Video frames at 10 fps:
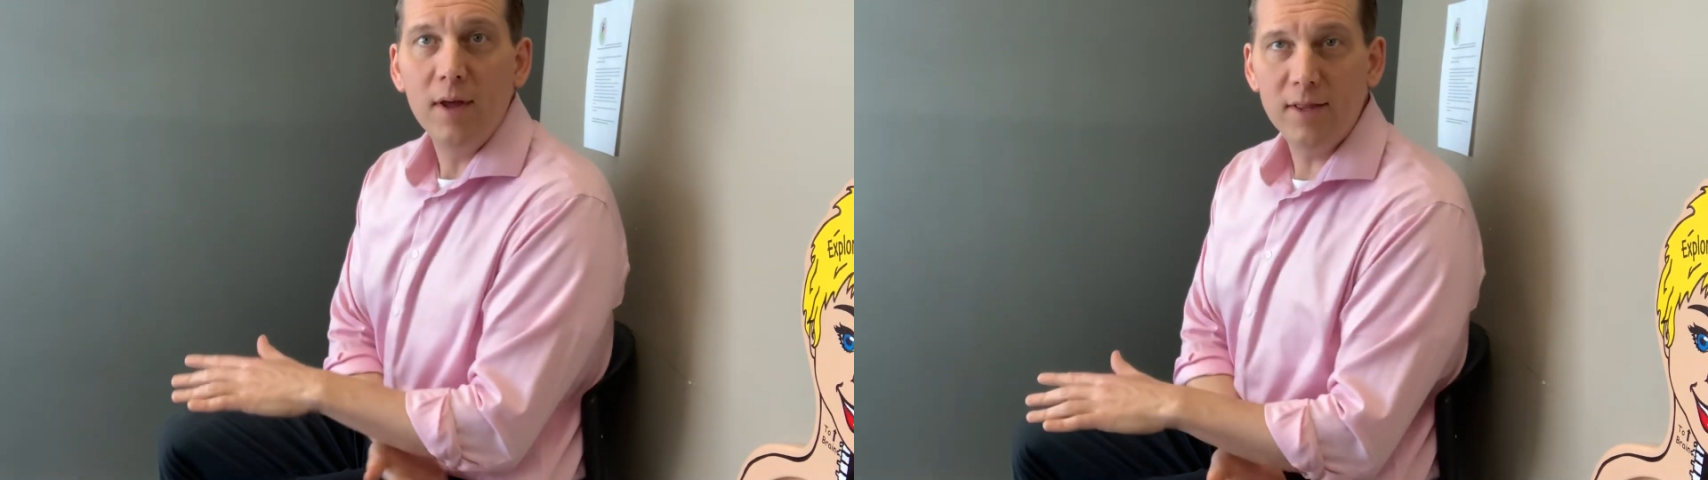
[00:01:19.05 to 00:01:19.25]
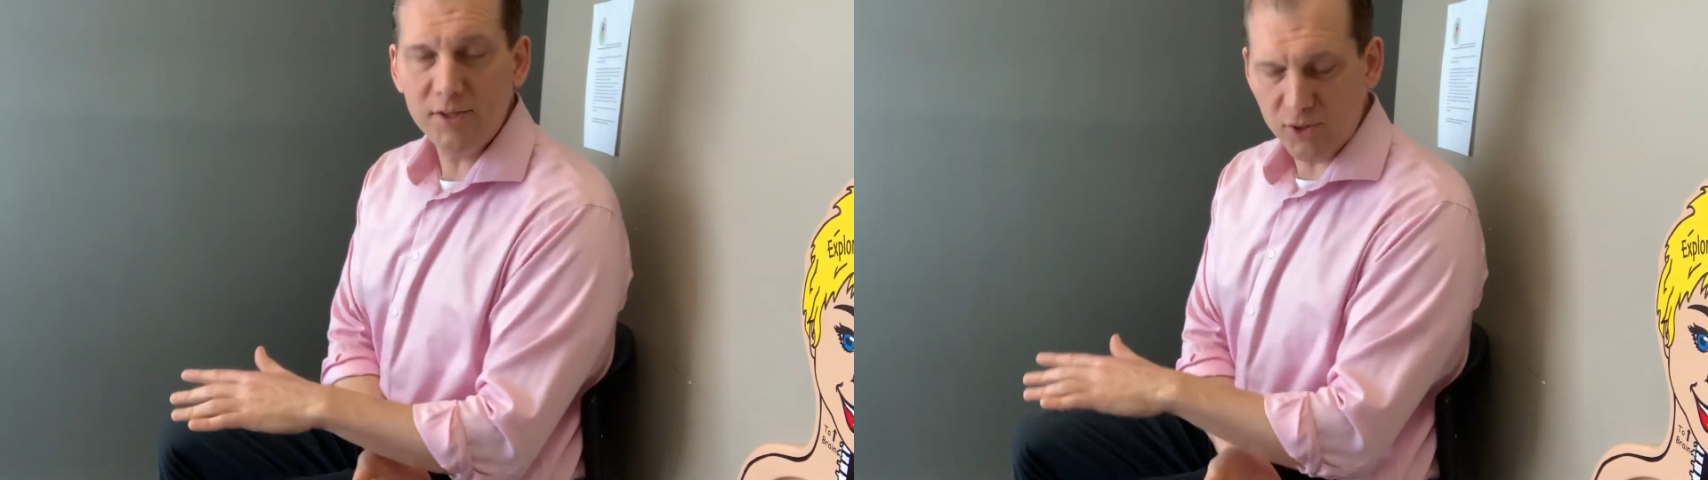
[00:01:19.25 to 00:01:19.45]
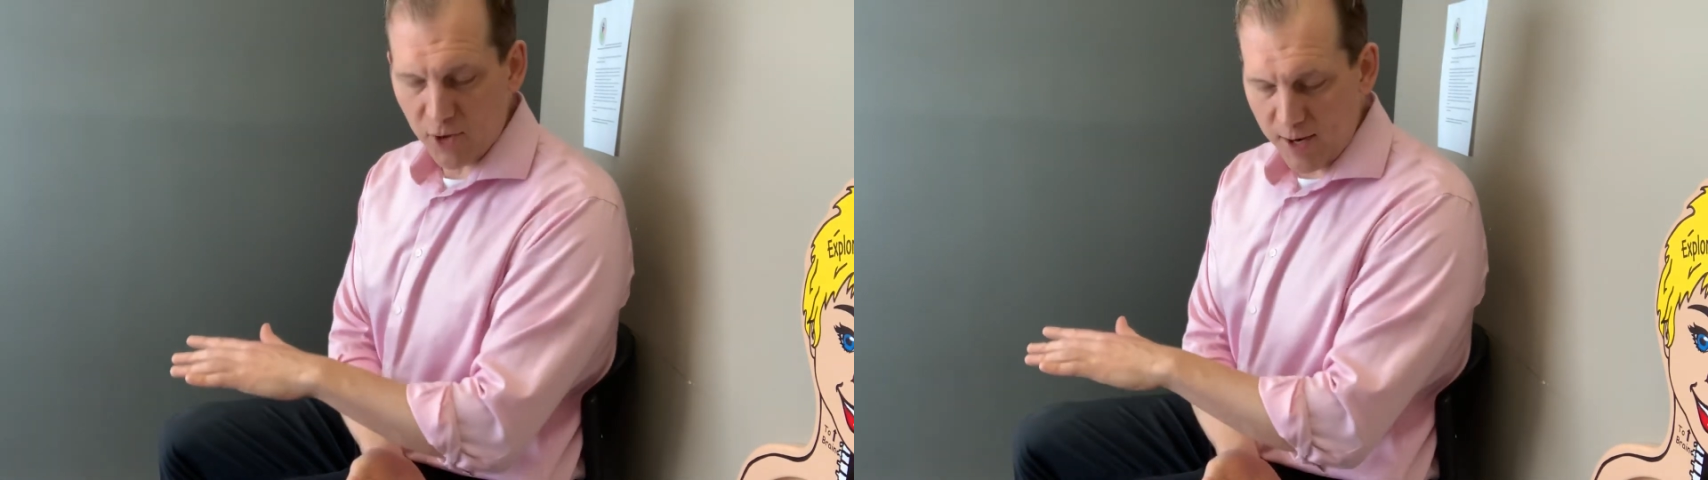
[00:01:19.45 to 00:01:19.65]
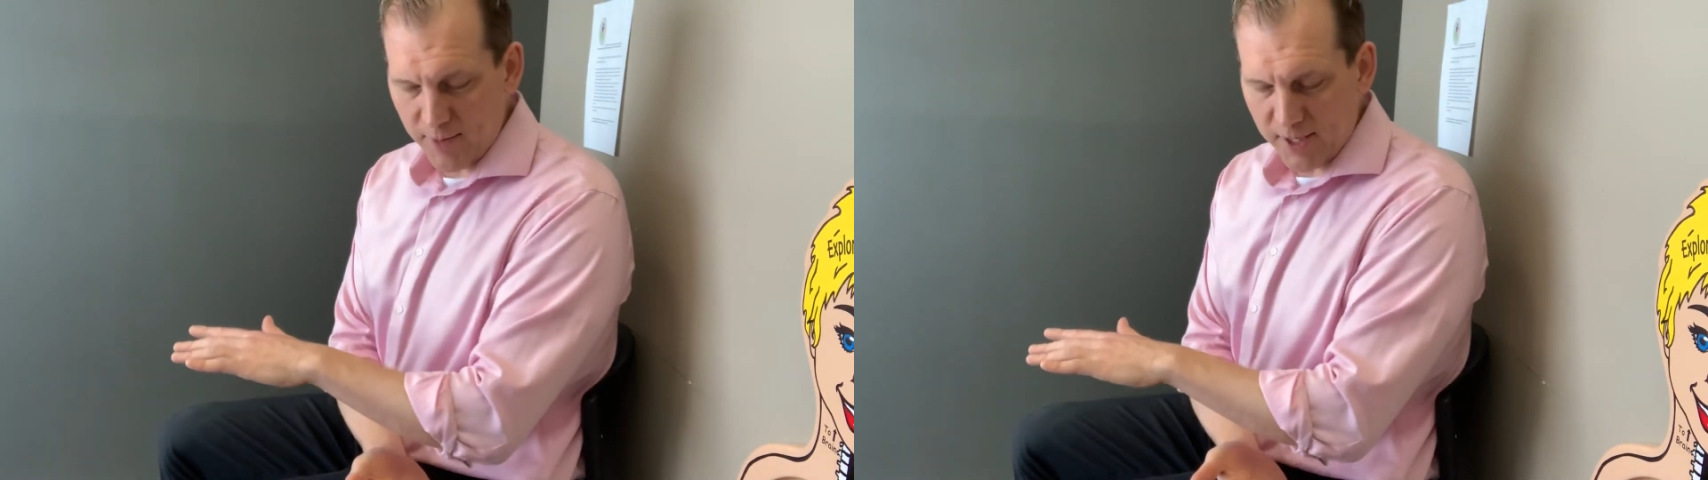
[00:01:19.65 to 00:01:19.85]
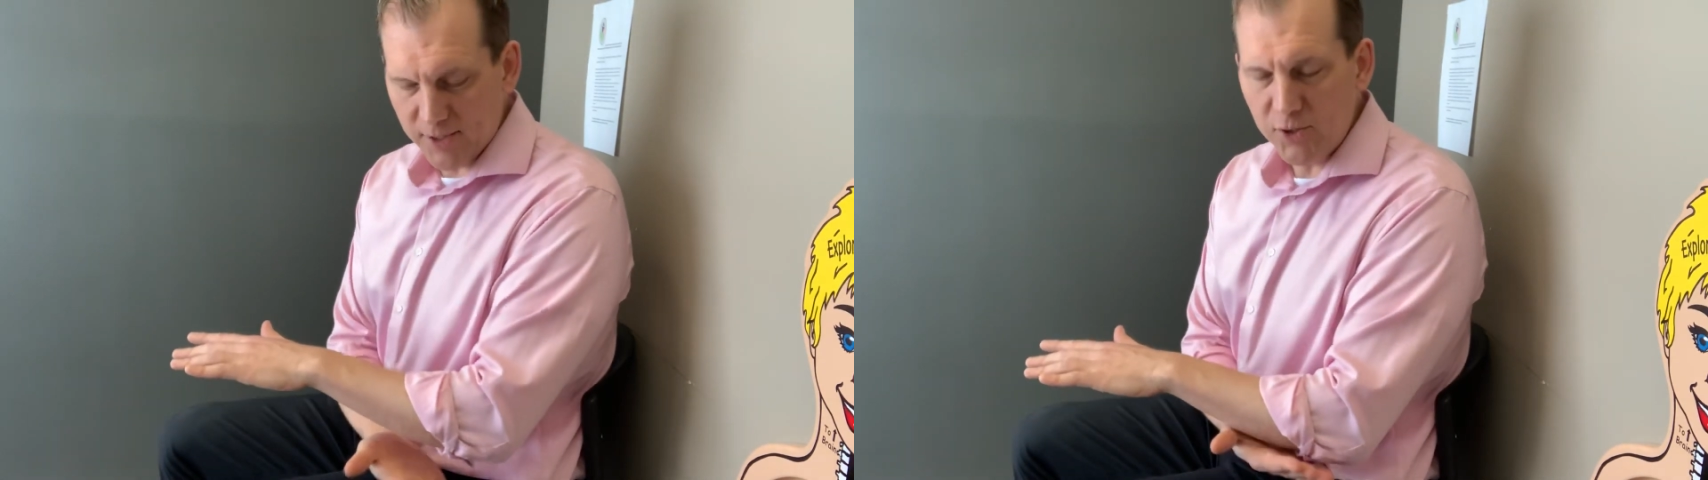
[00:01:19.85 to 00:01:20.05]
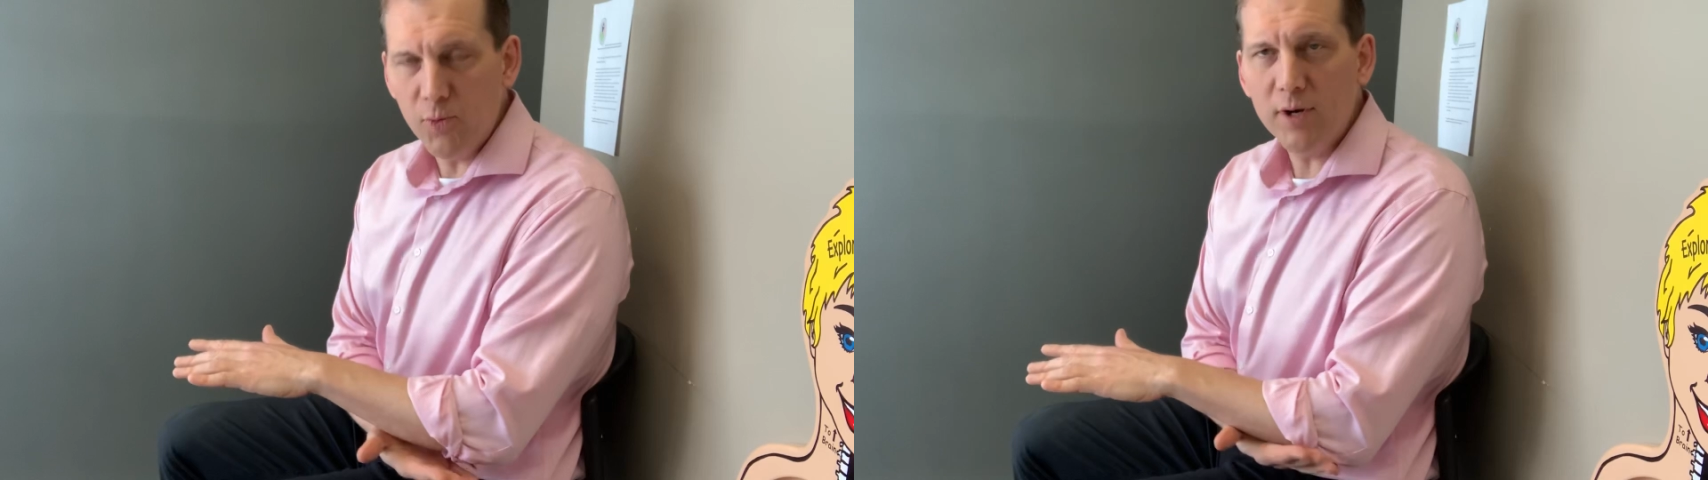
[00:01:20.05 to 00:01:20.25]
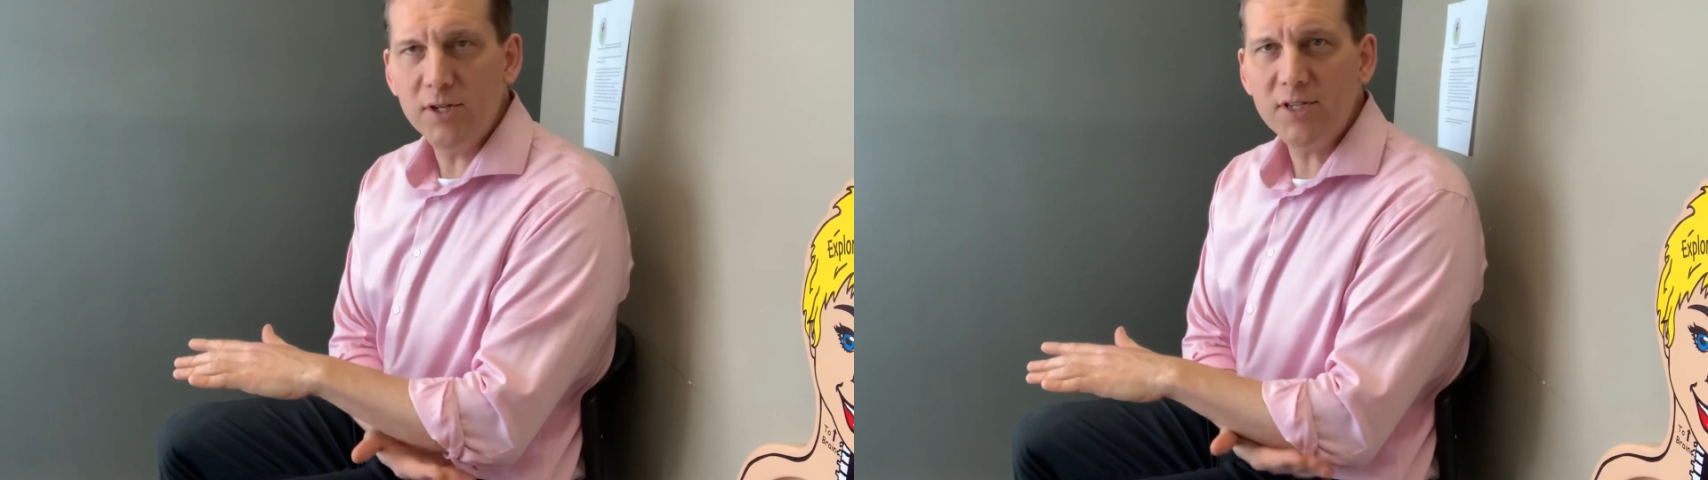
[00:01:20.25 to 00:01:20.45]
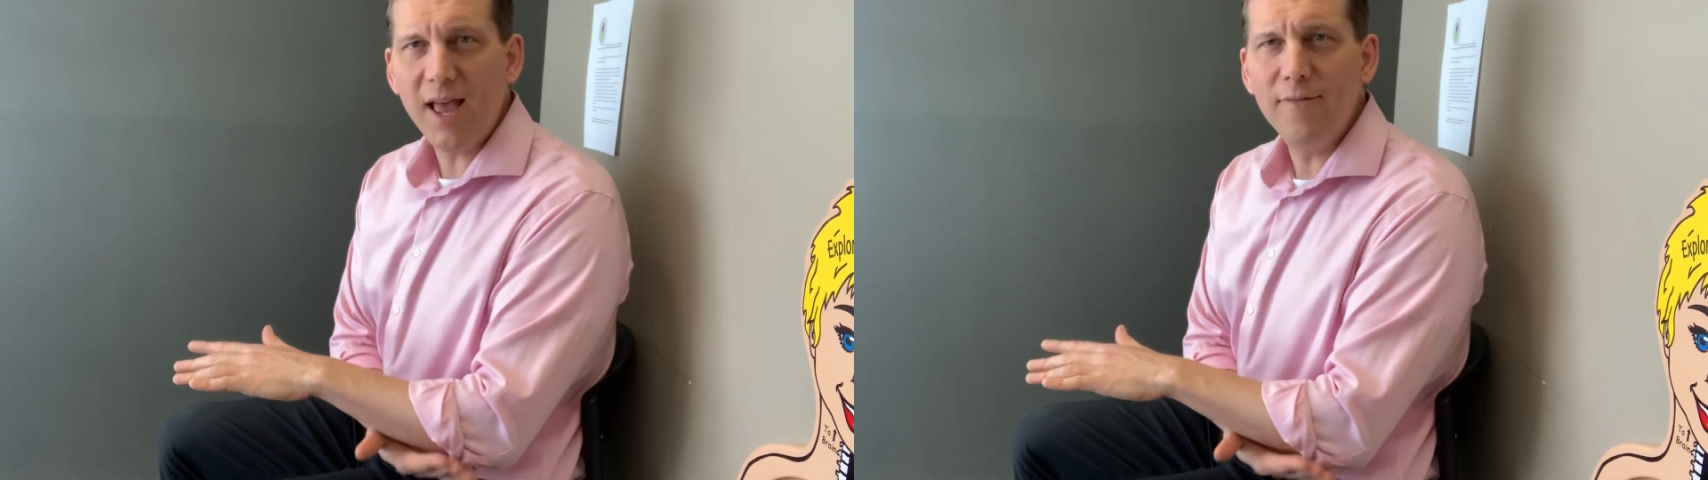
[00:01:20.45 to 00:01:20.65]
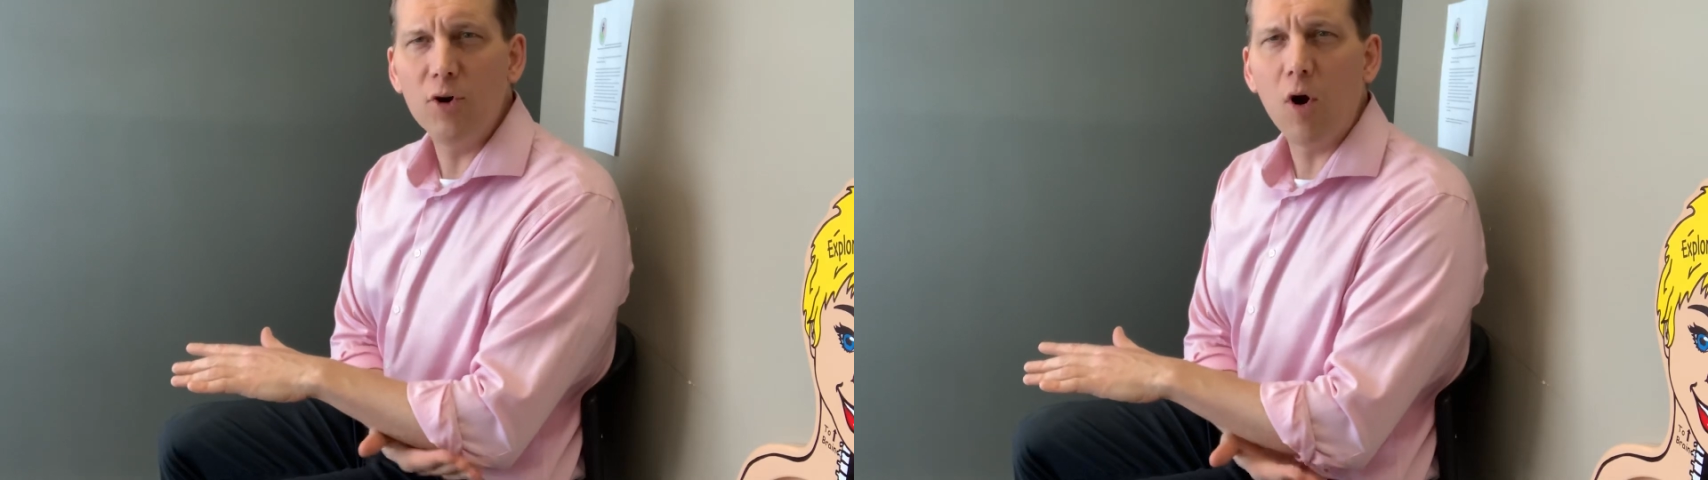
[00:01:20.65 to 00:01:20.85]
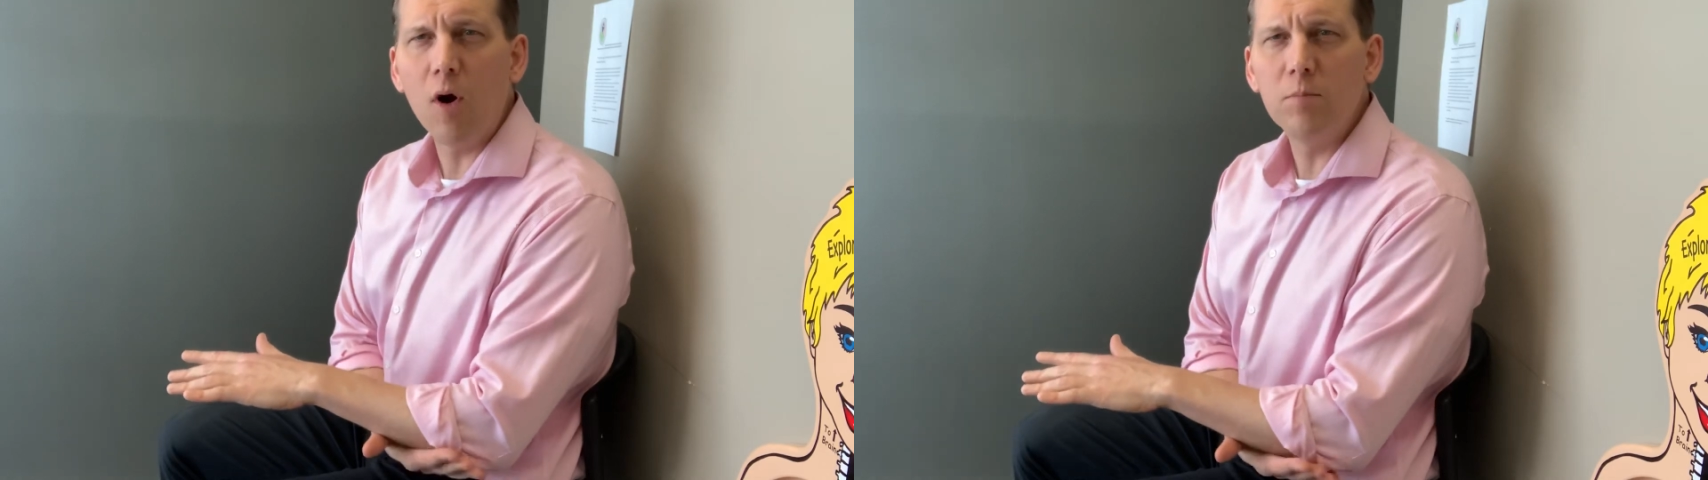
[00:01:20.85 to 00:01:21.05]
this is great because you want to just have
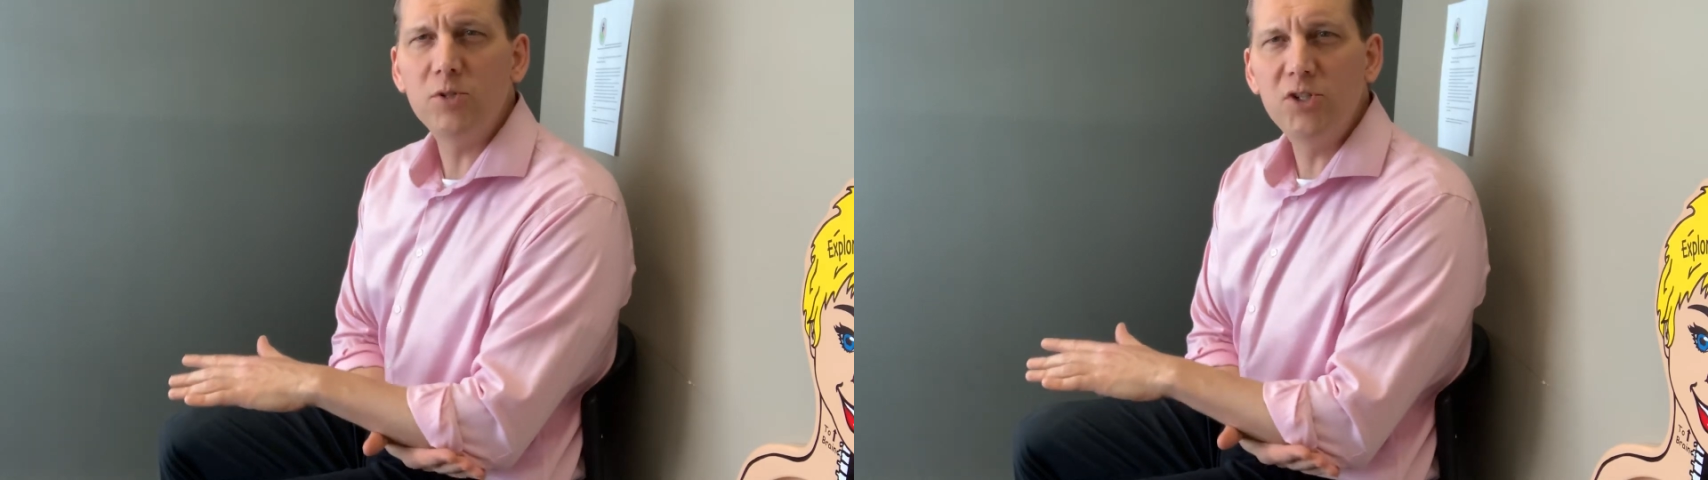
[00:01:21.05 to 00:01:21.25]
your arms